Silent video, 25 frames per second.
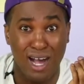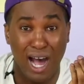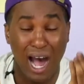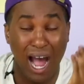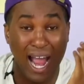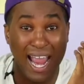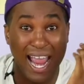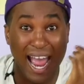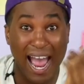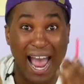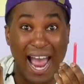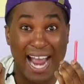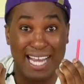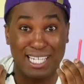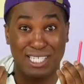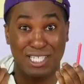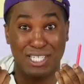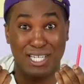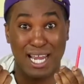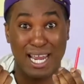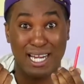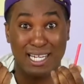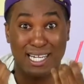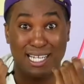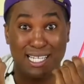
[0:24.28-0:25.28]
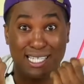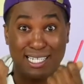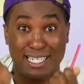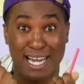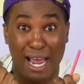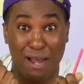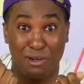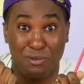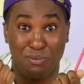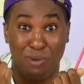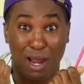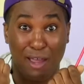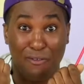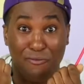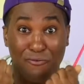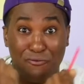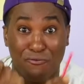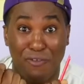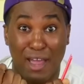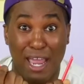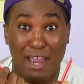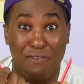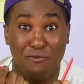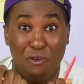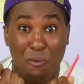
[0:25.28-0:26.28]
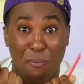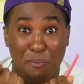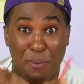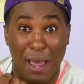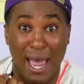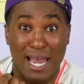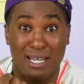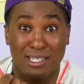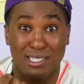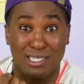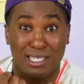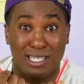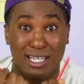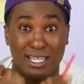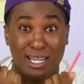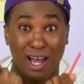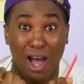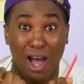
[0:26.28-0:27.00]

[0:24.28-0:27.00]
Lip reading: I accidentally snapped my favourite pencil in